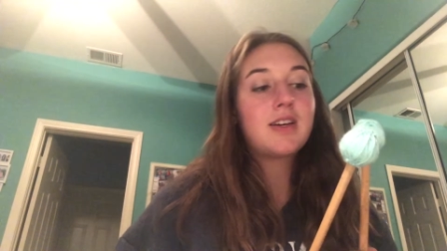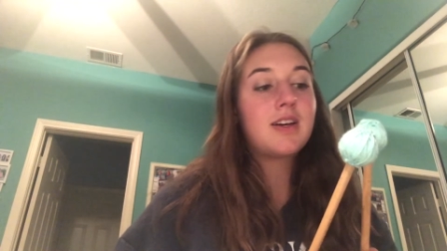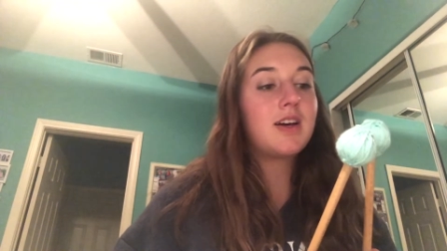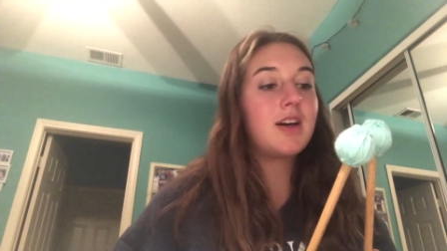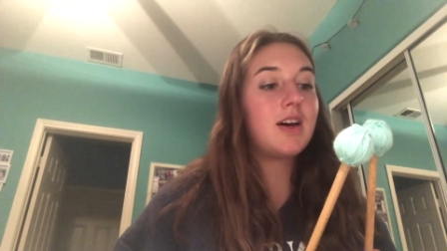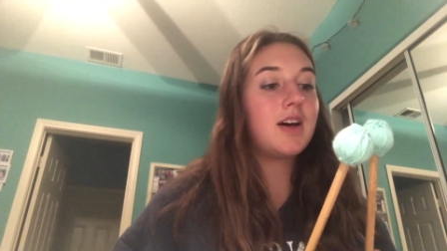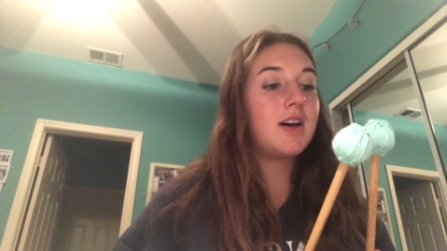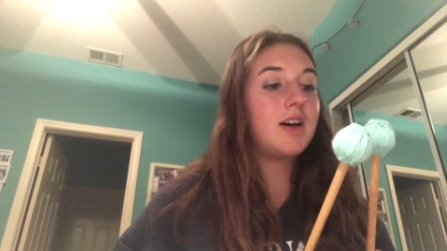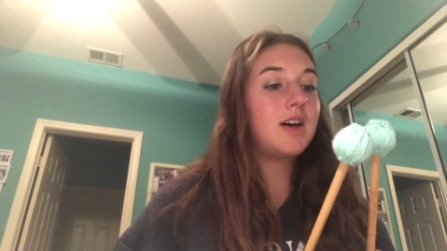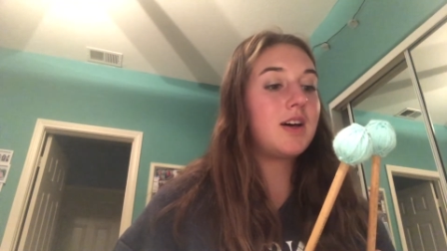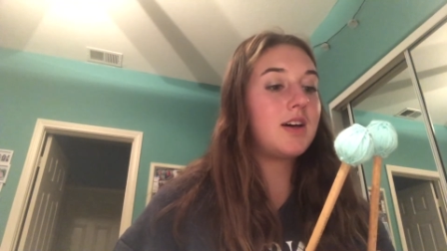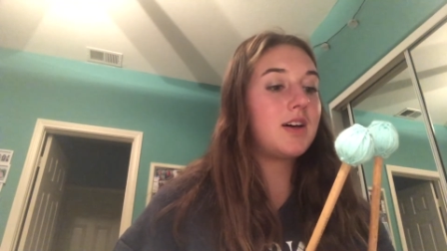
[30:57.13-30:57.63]

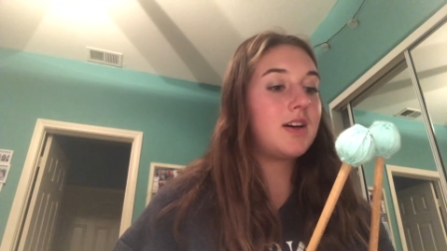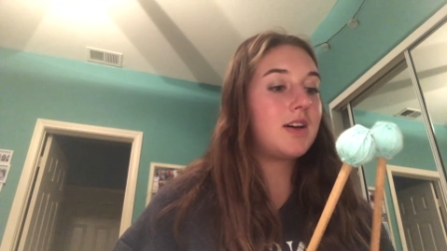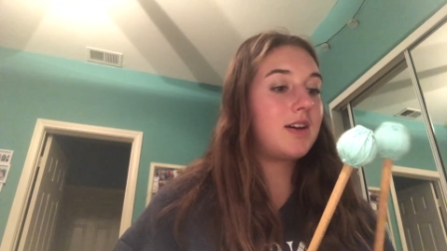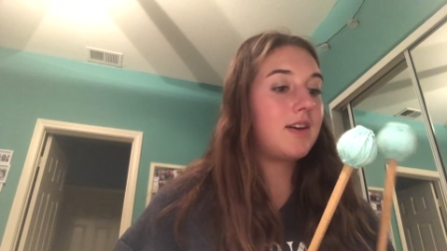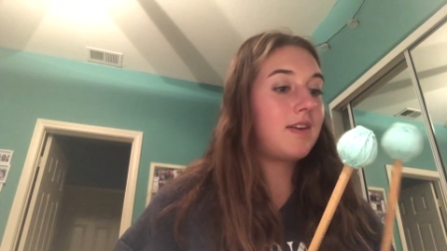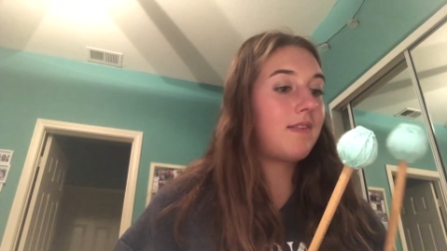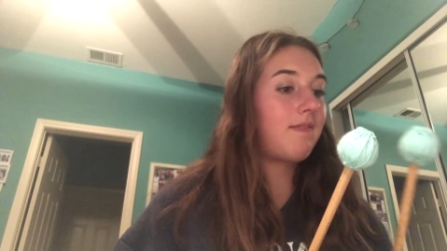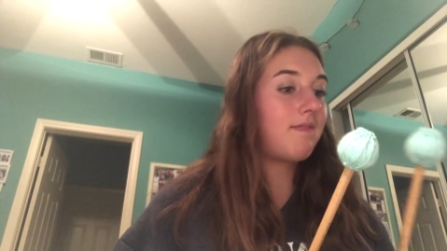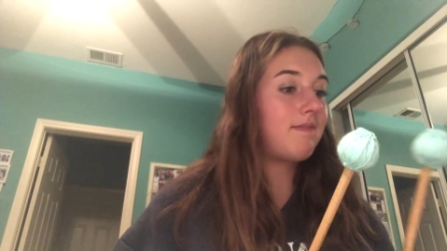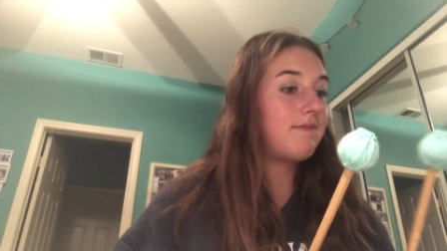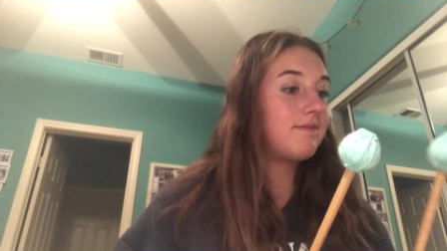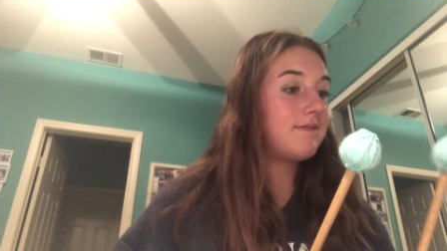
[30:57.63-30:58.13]

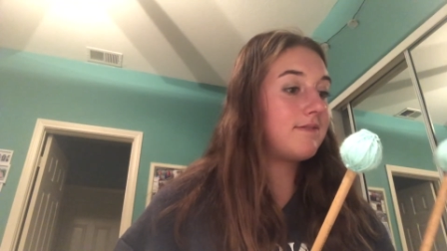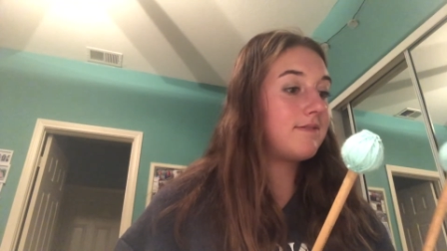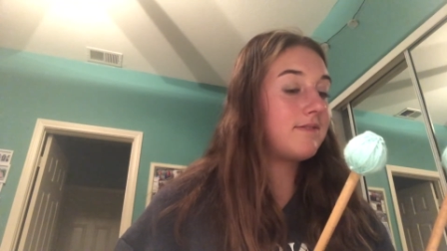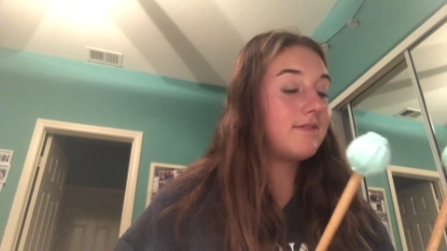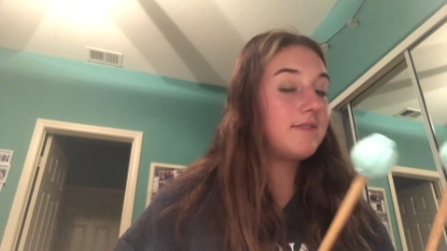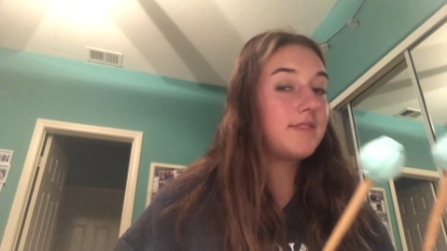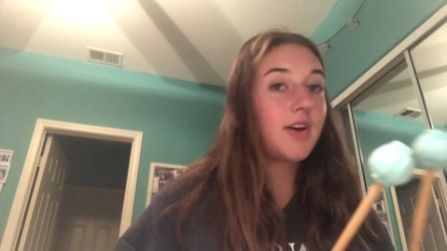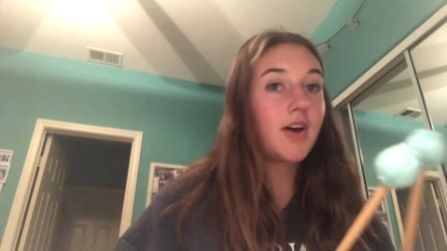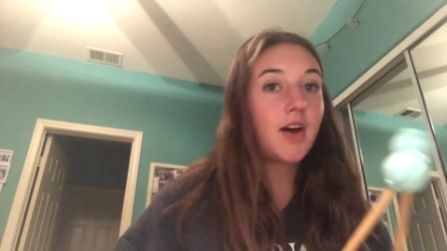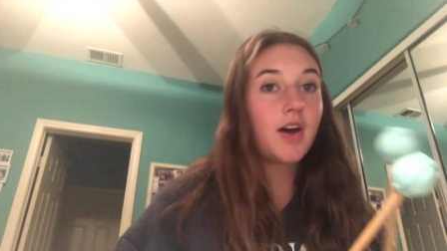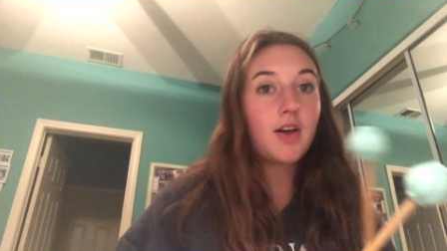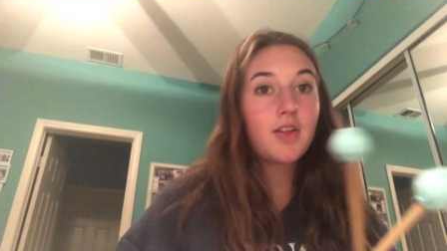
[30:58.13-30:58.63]

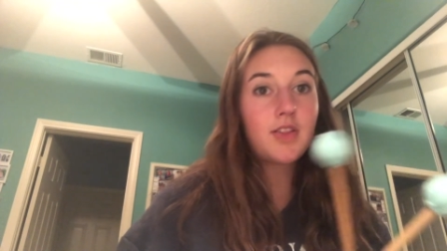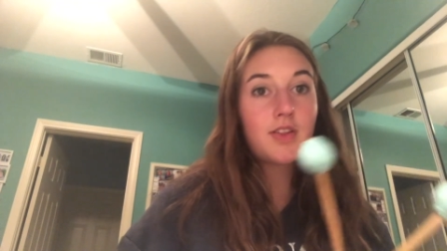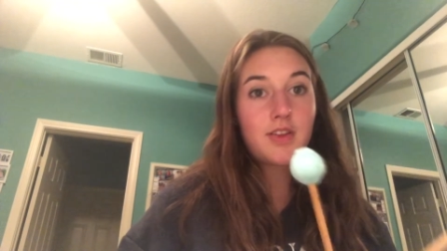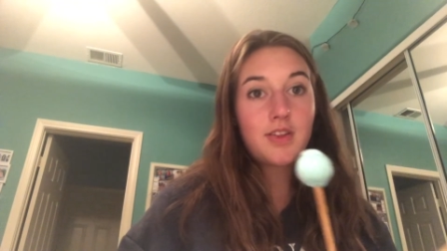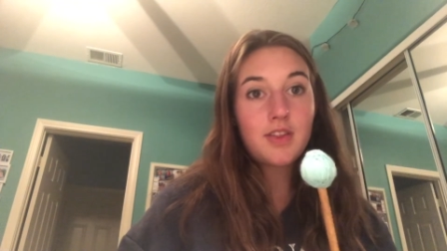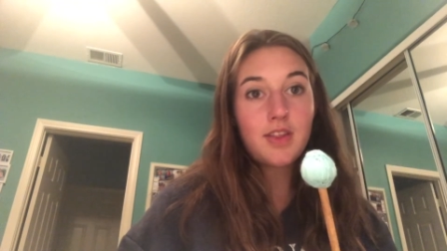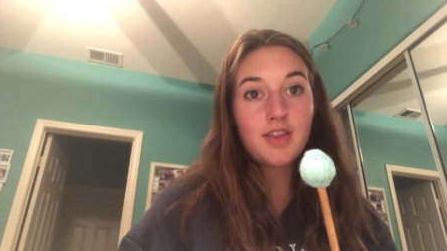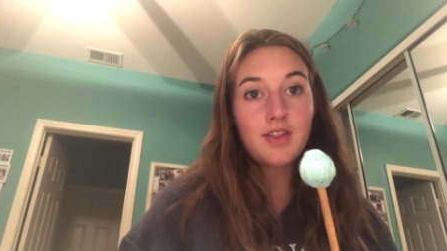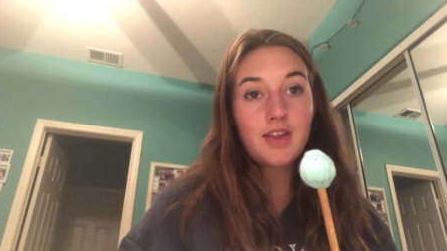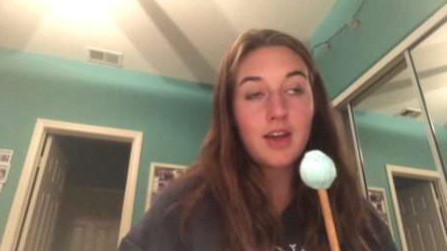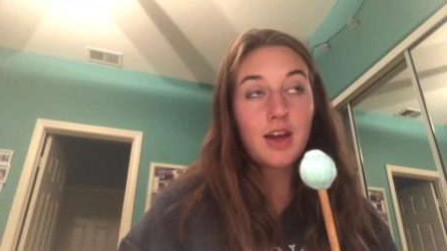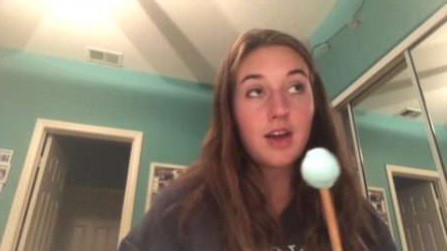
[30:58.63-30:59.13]
But other
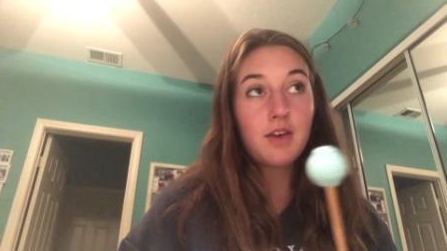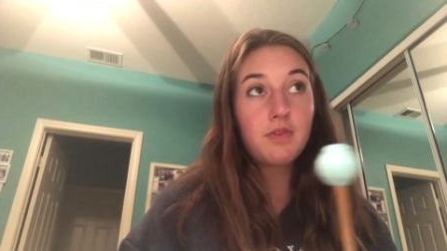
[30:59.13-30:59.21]
than that,